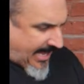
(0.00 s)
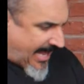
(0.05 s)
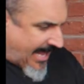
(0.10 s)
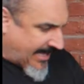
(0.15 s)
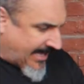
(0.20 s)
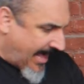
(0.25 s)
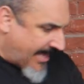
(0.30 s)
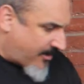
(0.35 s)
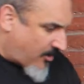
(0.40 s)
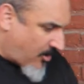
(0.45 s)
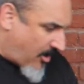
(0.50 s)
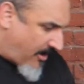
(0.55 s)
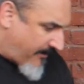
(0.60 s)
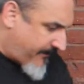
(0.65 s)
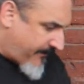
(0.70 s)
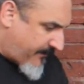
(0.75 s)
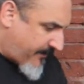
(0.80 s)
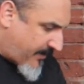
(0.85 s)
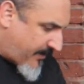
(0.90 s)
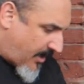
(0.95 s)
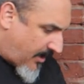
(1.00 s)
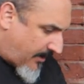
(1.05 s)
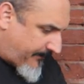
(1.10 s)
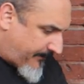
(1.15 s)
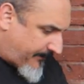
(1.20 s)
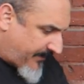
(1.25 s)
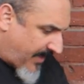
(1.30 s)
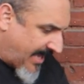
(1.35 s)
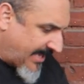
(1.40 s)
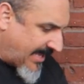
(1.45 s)
got it off
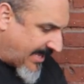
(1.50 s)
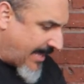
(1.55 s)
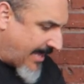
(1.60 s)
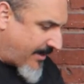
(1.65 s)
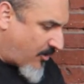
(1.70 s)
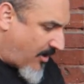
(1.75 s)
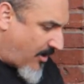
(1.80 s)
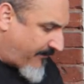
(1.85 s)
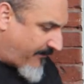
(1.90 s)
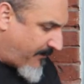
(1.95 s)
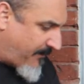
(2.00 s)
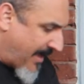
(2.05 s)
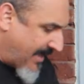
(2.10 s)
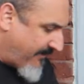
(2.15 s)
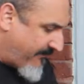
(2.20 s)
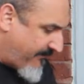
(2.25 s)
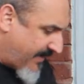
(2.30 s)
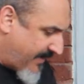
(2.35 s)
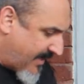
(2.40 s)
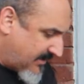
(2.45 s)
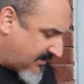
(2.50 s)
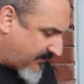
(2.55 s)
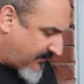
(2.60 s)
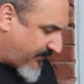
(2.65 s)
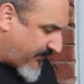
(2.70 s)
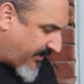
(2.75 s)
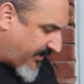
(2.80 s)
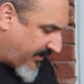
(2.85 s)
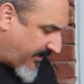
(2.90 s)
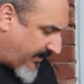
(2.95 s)
my
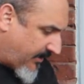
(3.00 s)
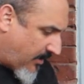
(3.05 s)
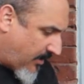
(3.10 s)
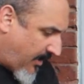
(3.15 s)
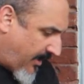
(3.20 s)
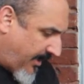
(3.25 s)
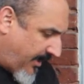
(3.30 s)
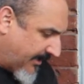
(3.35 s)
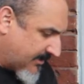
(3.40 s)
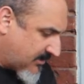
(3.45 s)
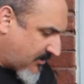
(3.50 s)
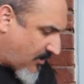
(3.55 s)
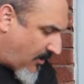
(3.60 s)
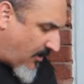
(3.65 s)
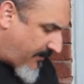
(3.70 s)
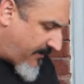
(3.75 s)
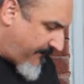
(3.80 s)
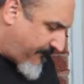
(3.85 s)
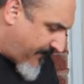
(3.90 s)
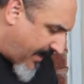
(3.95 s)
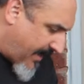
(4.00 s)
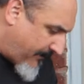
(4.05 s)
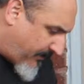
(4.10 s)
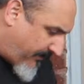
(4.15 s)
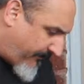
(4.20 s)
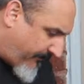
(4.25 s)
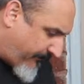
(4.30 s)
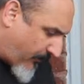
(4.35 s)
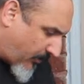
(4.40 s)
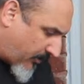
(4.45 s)
events feed. It's called the
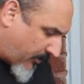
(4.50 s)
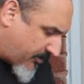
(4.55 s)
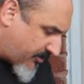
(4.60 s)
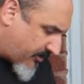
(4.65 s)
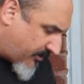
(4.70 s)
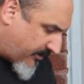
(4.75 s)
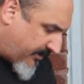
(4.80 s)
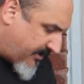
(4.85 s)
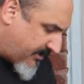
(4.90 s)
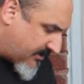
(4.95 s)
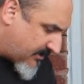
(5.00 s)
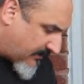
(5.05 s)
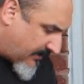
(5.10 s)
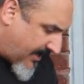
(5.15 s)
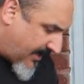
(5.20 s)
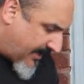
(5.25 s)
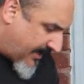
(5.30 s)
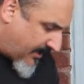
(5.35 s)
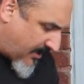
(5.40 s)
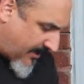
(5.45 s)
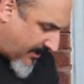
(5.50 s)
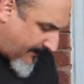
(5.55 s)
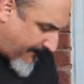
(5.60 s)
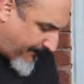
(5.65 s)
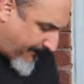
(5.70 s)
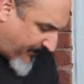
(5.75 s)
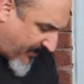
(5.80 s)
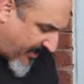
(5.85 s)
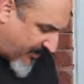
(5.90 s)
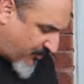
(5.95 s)
Family Forester Easter Egg Hunt.
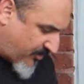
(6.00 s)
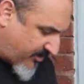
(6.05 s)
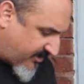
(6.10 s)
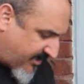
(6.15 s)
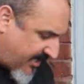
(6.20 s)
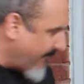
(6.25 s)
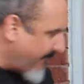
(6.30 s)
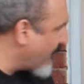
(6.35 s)
It just came